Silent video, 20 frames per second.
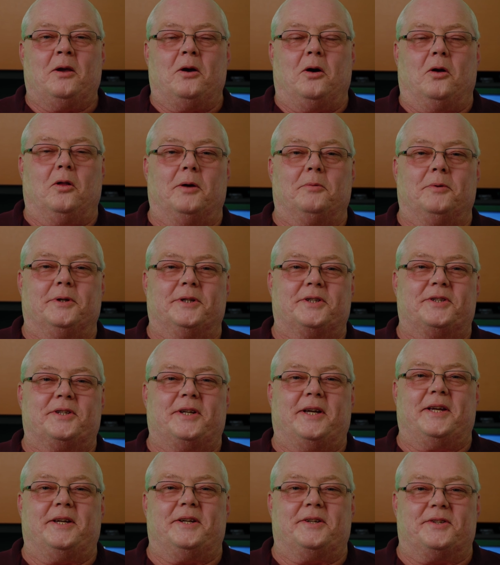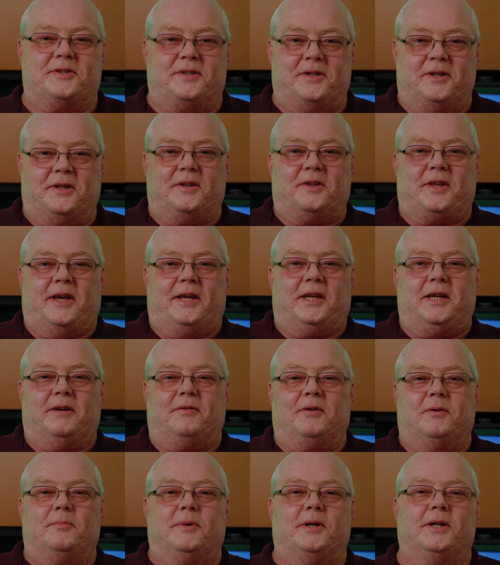all I wanted to say is thank you,
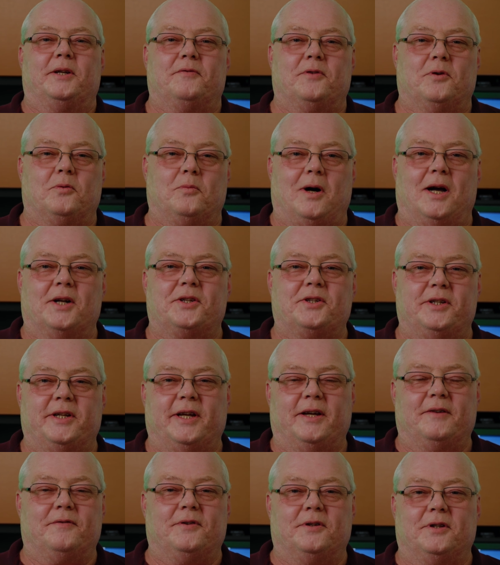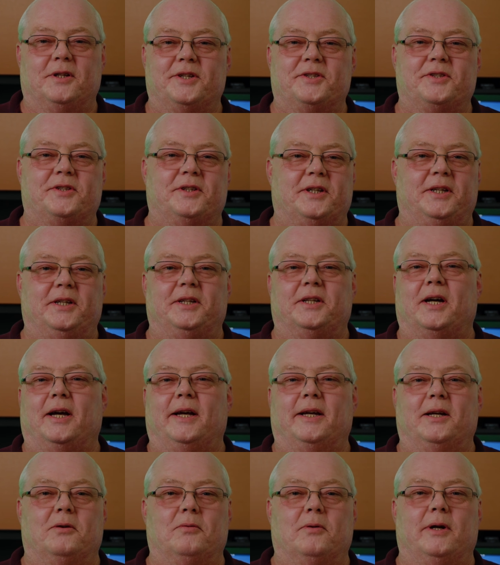everybody, for watching and for listening.
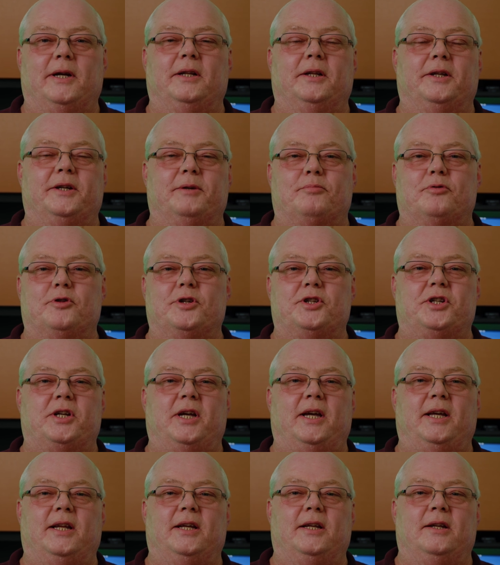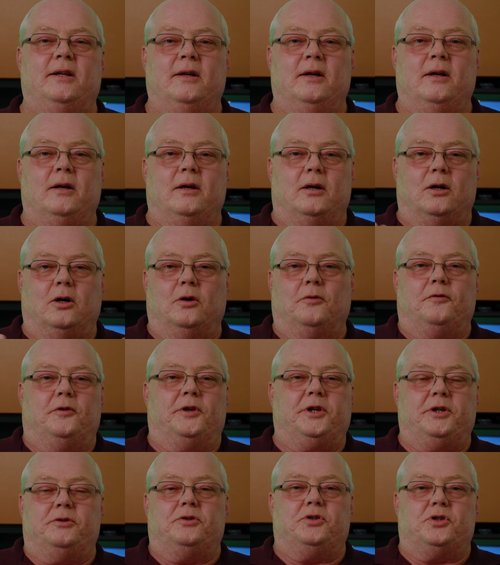I greatly appreciate it.
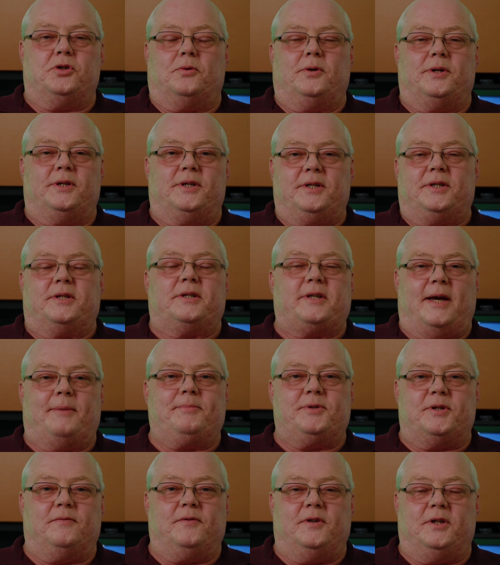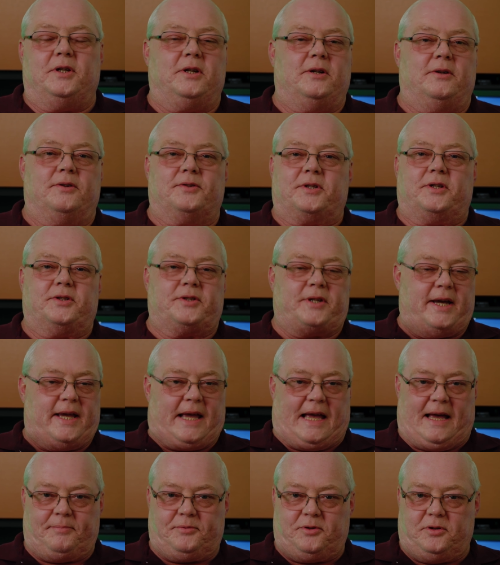Hopefully you enjoy these types of videos, because I
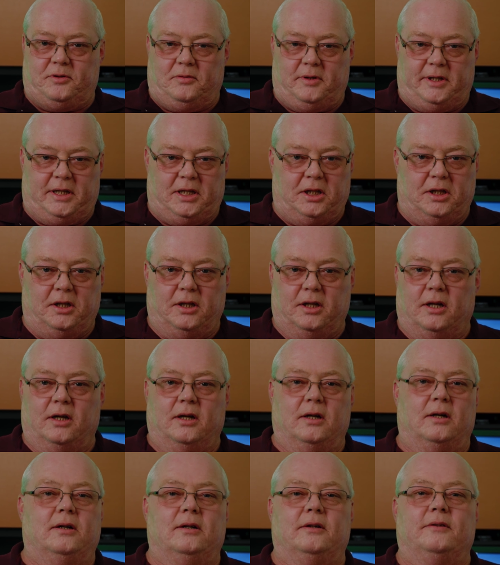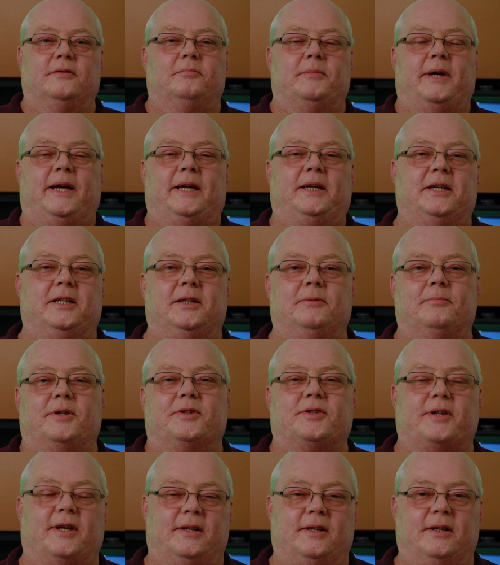absolutely love making them,
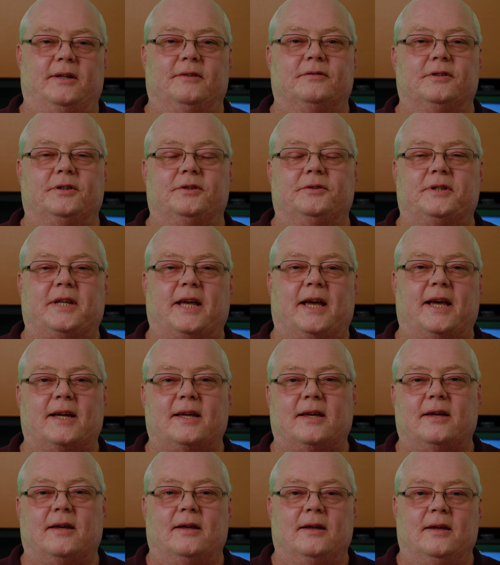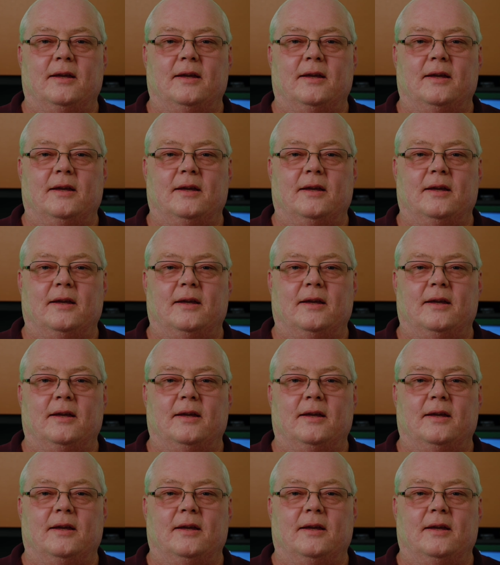because I love new tech.